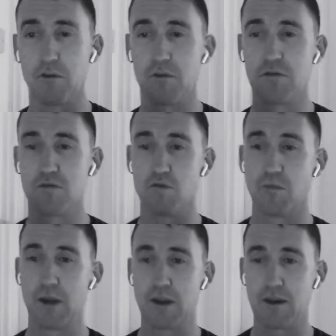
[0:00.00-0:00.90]
going to do some
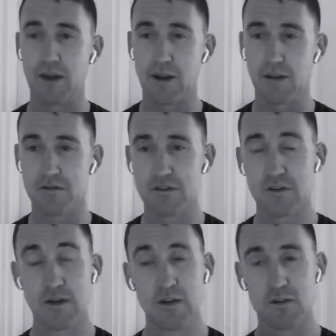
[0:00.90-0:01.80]
Romanian
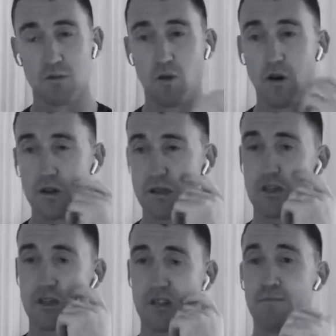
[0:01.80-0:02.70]
deadlifts, some wall
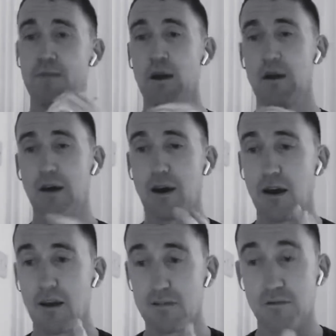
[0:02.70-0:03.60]
sits,
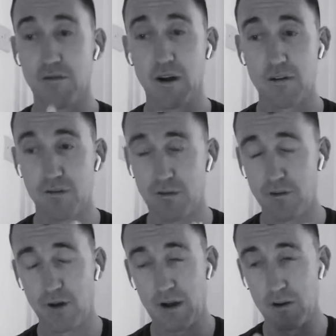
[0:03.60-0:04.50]
some front
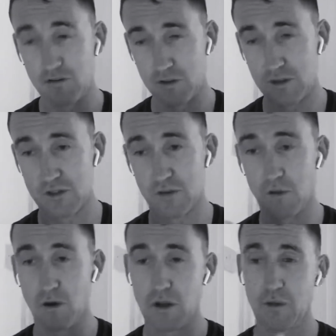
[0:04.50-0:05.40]
rack lunges, some
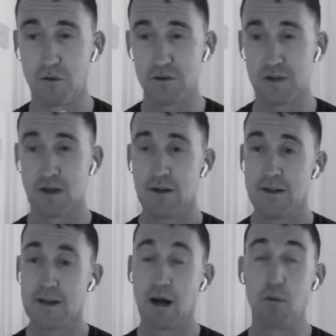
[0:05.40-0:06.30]
mountain climbers,
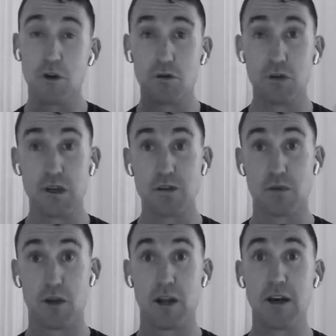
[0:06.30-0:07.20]
and we'll do these
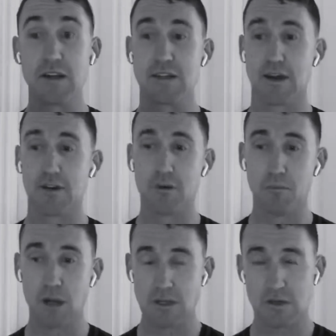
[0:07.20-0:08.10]
with a light set of
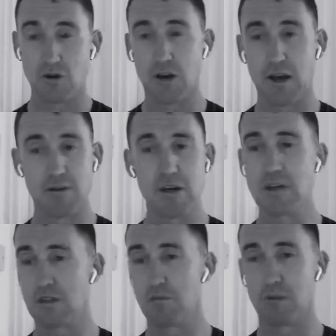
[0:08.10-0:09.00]
dumbbells. Okay,
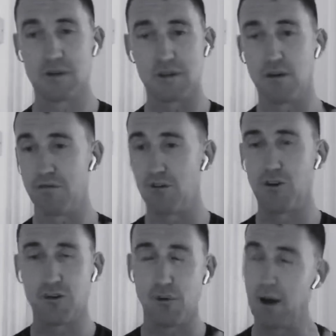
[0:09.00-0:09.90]
nice simple stuff,
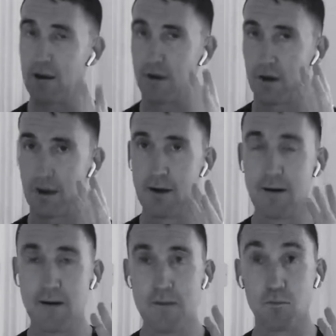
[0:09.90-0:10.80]
nothing too hectic.
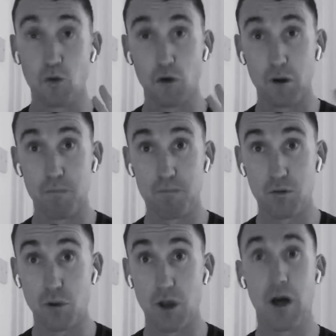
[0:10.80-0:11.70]
We're going to
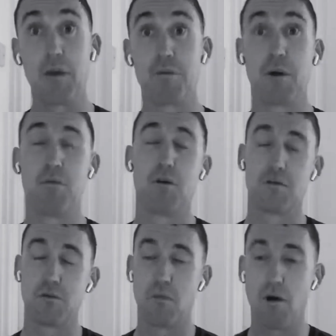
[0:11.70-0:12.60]
do a lot of prep
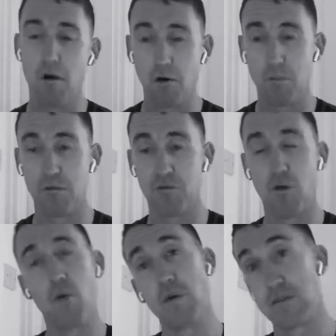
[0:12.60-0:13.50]
work tomorrow
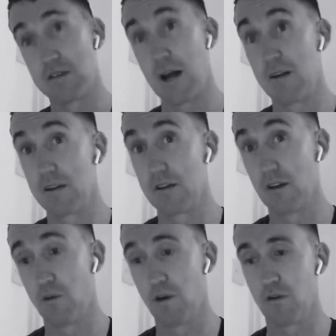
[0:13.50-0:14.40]
before we start into
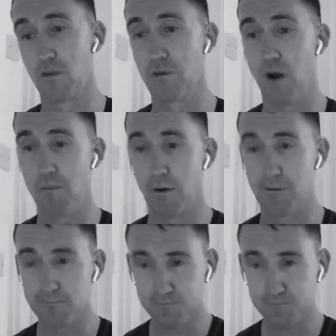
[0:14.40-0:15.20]
the workout proper.